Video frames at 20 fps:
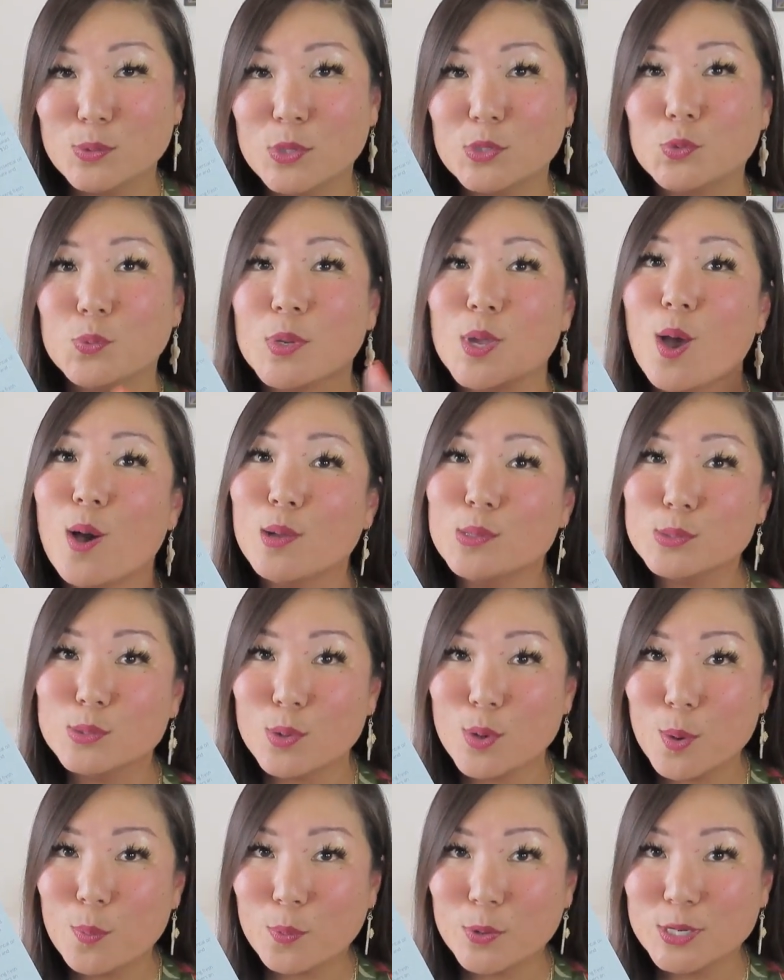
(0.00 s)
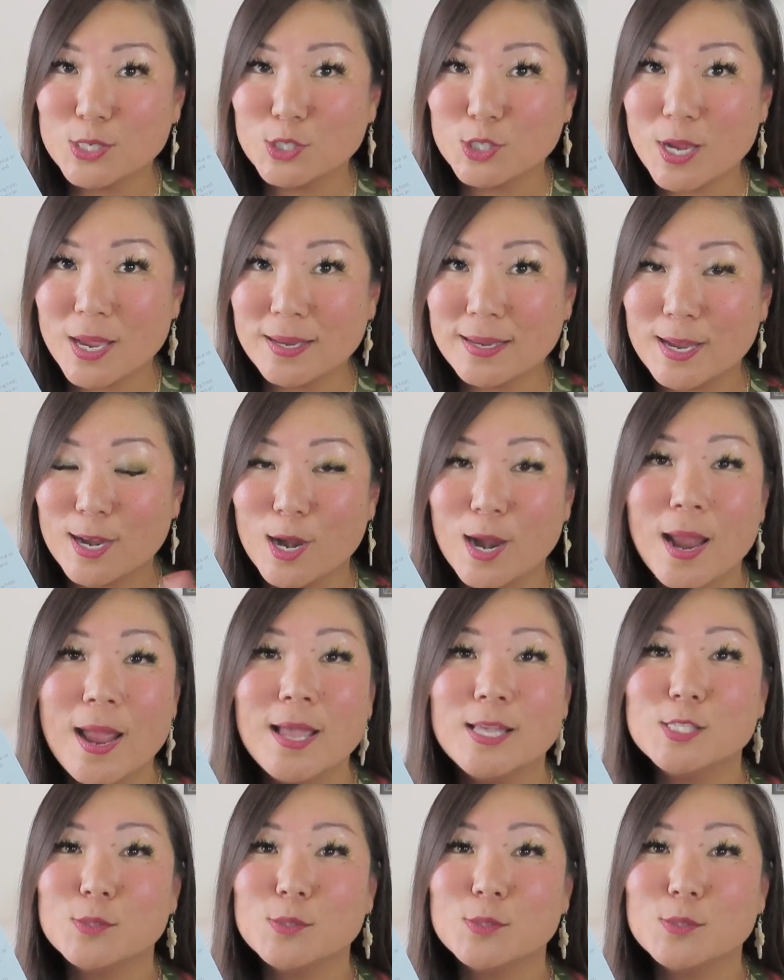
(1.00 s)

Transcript: which we also appreciate here,